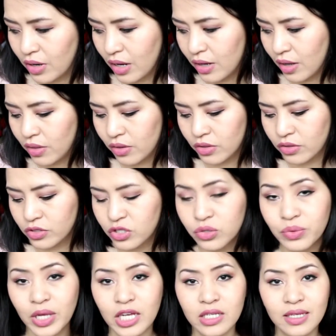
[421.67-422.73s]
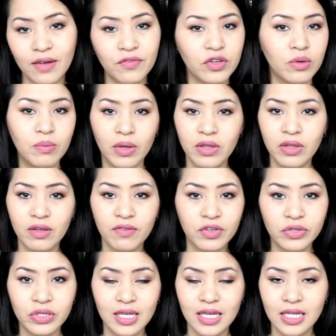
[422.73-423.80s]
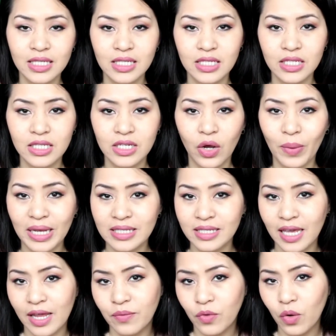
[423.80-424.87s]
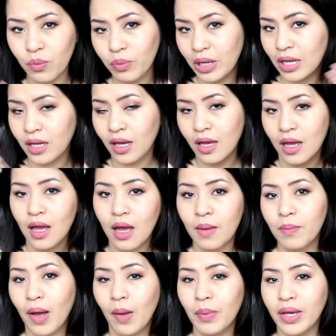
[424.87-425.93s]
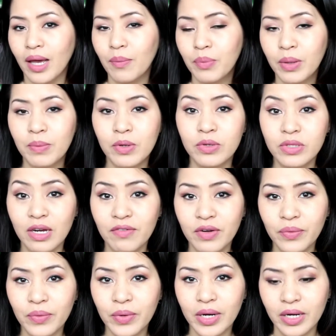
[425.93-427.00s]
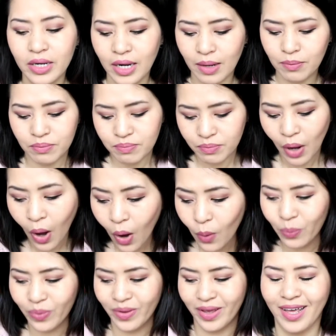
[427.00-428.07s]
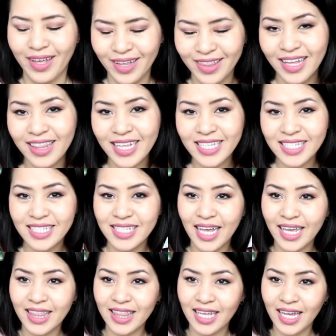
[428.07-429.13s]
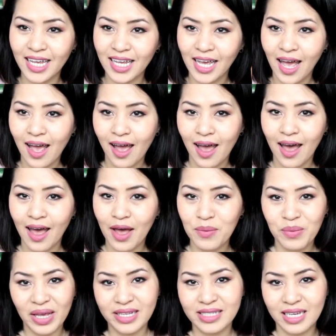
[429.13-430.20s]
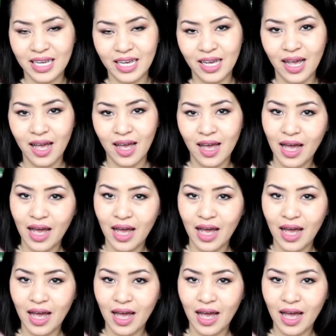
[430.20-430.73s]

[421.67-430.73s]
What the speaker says: another 2 weeks, after a month of using this, you know, my skin won't be popping up pimples everywhere, and I'm hoping that this is like the amazing